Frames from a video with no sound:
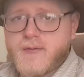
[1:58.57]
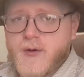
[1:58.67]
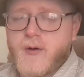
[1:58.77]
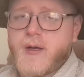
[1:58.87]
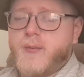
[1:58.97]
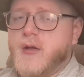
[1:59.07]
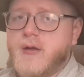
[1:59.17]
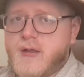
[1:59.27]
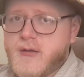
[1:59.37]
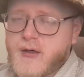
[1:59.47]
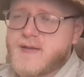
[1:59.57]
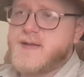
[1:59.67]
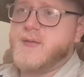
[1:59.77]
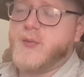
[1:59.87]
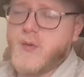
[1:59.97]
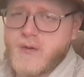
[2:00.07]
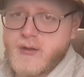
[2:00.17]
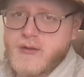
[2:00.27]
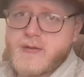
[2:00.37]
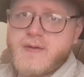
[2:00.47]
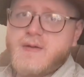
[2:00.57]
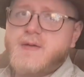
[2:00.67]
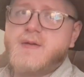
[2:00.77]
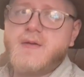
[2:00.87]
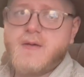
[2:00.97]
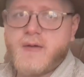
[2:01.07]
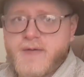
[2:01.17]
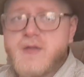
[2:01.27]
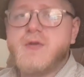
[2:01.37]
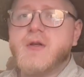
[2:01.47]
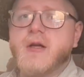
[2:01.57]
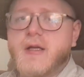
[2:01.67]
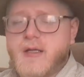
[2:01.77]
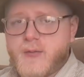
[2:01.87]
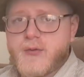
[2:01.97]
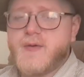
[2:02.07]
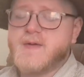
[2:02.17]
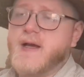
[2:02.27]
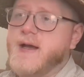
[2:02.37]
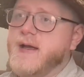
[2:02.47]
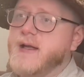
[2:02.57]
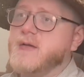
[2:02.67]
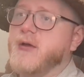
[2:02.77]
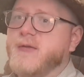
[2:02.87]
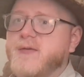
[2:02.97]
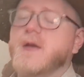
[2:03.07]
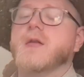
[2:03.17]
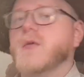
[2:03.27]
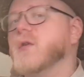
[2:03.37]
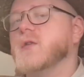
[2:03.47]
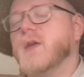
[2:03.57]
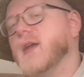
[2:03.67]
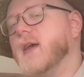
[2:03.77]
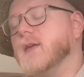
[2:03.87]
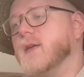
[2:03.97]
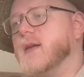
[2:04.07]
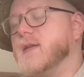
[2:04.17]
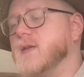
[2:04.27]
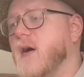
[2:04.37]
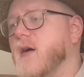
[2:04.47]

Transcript: throwing a billion darts at the board, eventually you're going to get a bullseye, and you like feel emotionally connected to that